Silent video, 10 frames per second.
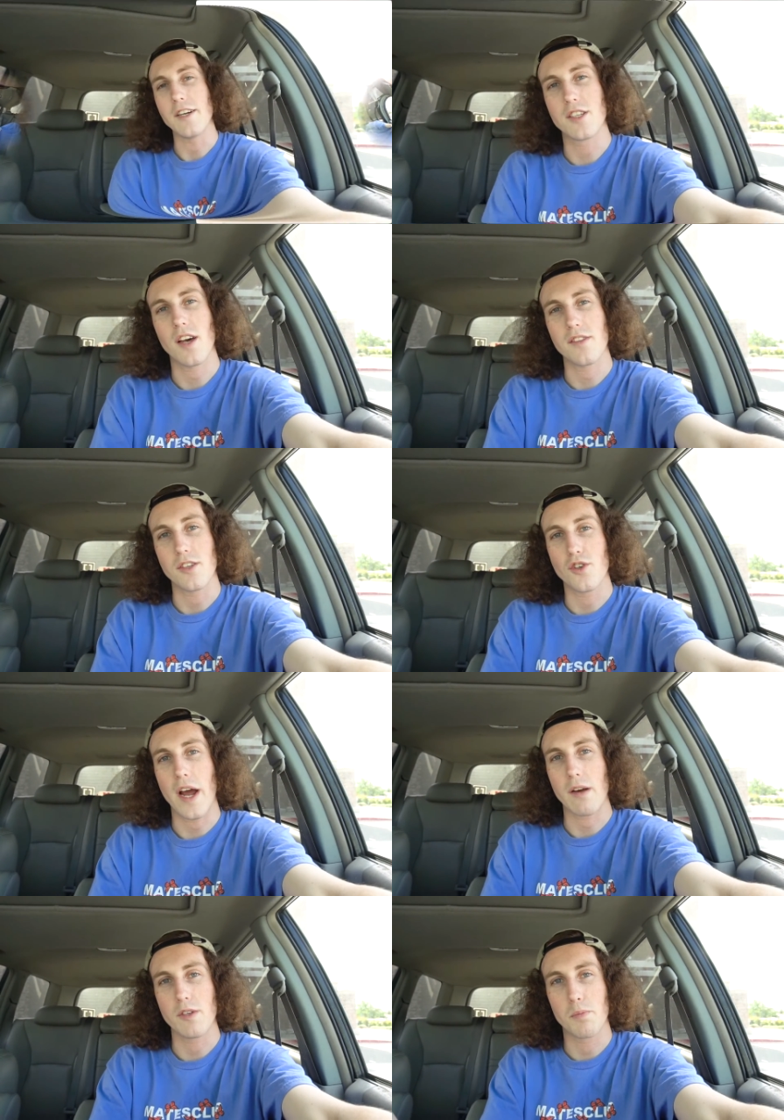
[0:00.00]
just thought this
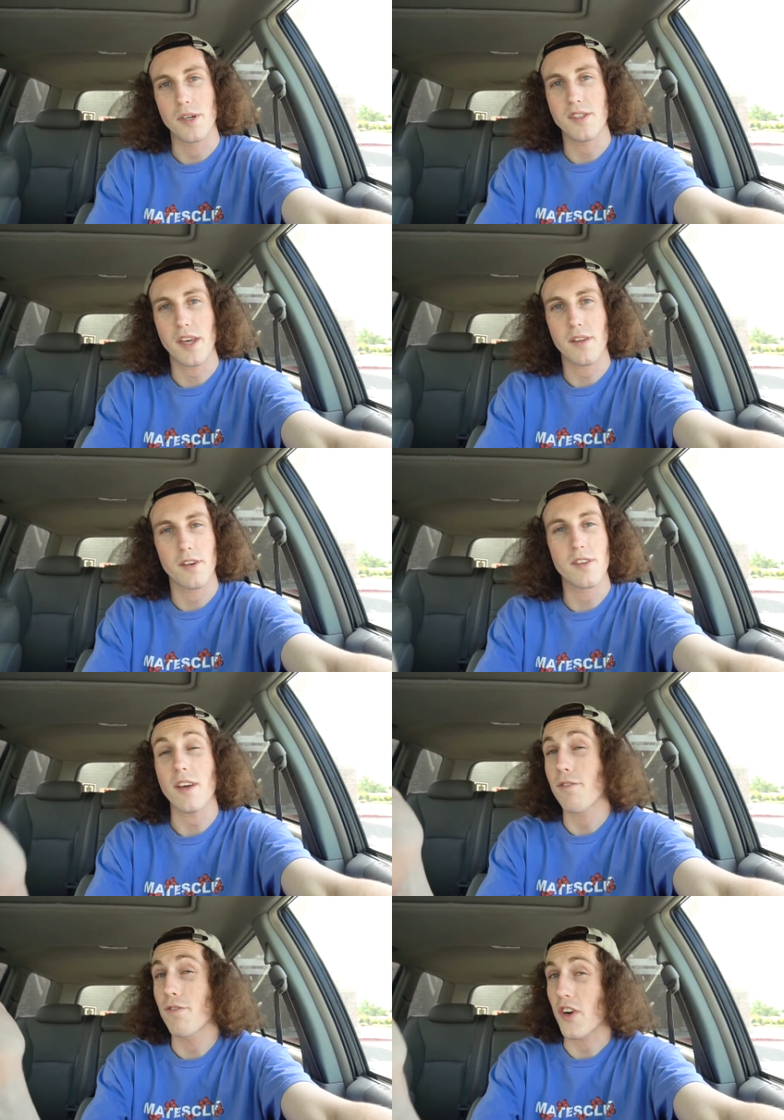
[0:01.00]
track was
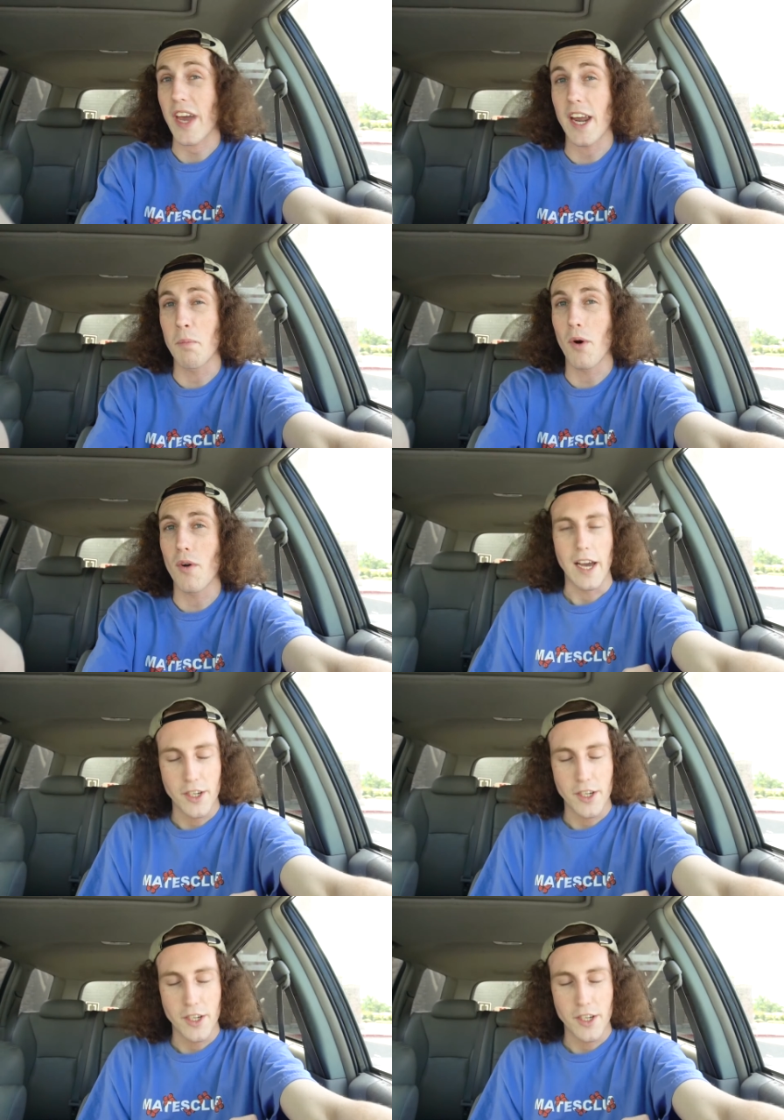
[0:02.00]
particularly forgettable.